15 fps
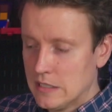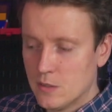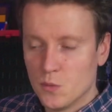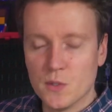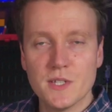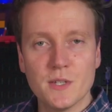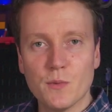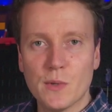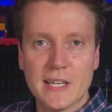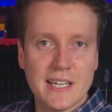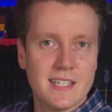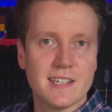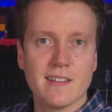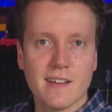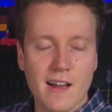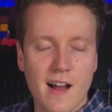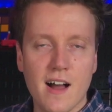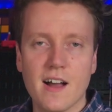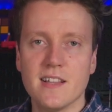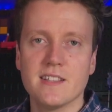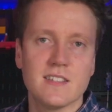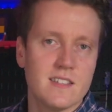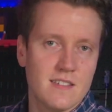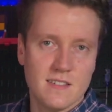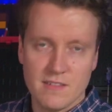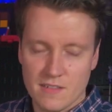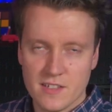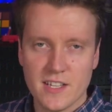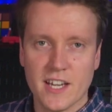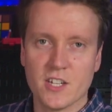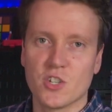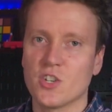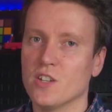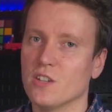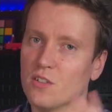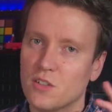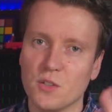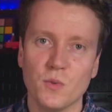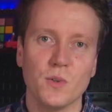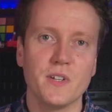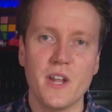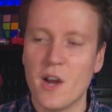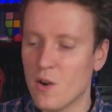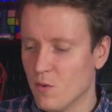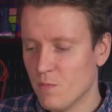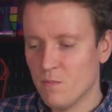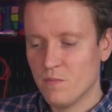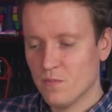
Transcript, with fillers: Once we get to the cons section, you will know